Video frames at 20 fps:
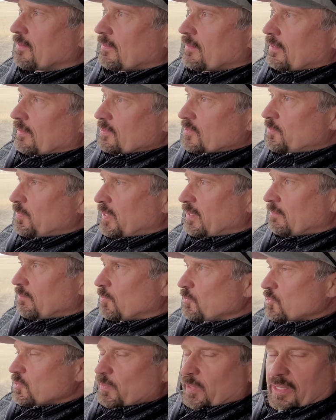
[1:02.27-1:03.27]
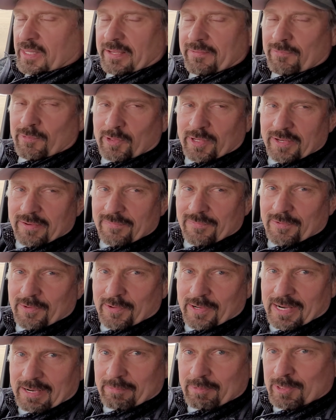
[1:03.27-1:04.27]
I spent most of my life working for
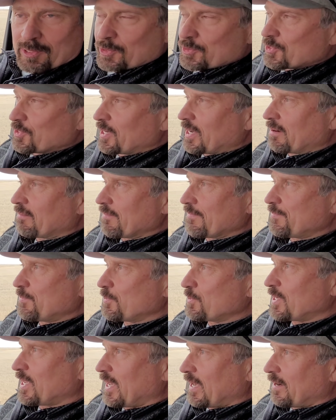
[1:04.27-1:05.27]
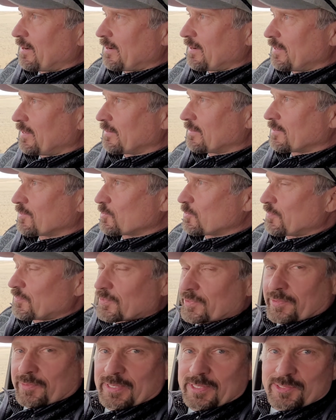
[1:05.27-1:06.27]
Agriculture and Agri-Food Canada at the Swift
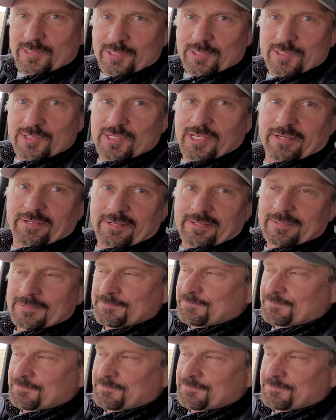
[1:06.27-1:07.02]
Current Research Centre,